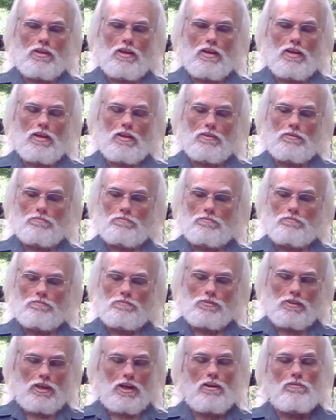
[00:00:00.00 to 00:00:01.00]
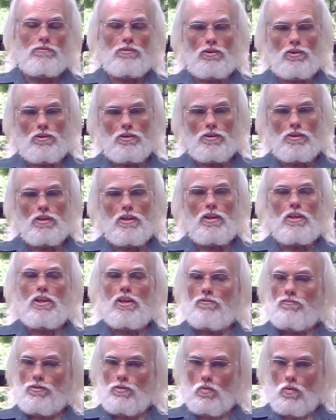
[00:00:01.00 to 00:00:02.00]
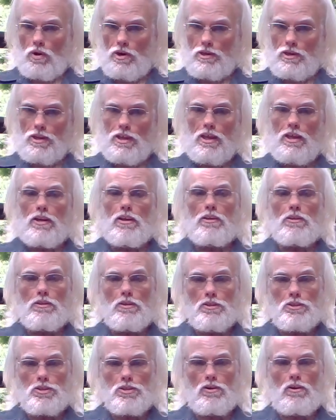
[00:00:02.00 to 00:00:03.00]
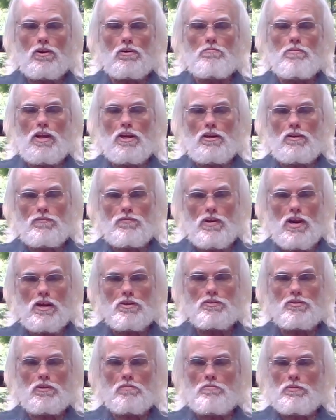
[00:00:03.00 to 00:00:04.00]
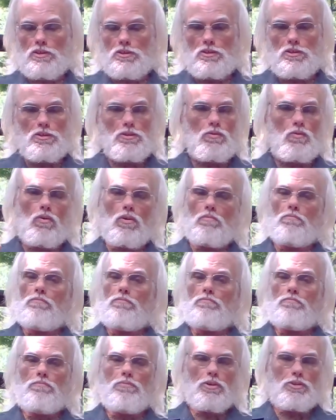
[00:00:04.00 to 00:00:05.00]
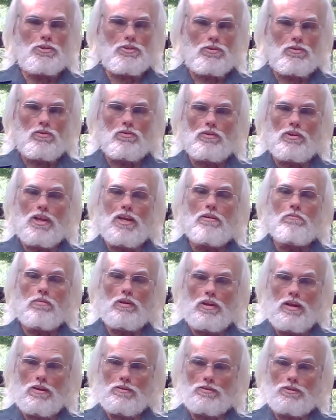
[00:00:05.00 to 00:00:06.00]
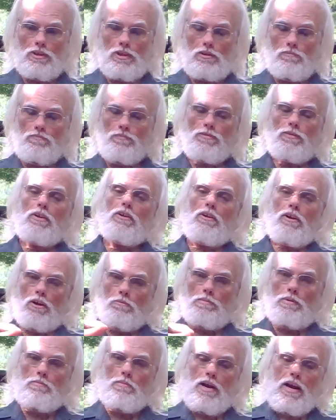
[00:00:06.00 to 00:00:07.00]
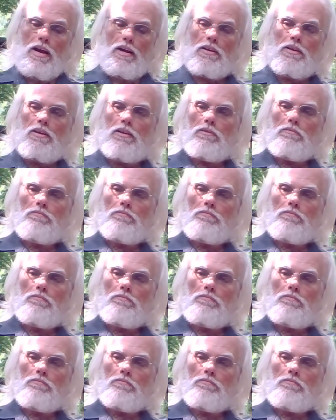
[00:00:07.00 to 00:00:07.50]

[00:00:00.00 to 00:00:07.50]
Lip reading: that I've learned if you want to get into the cigar manufacturing business or put your own label out there. I'll be back.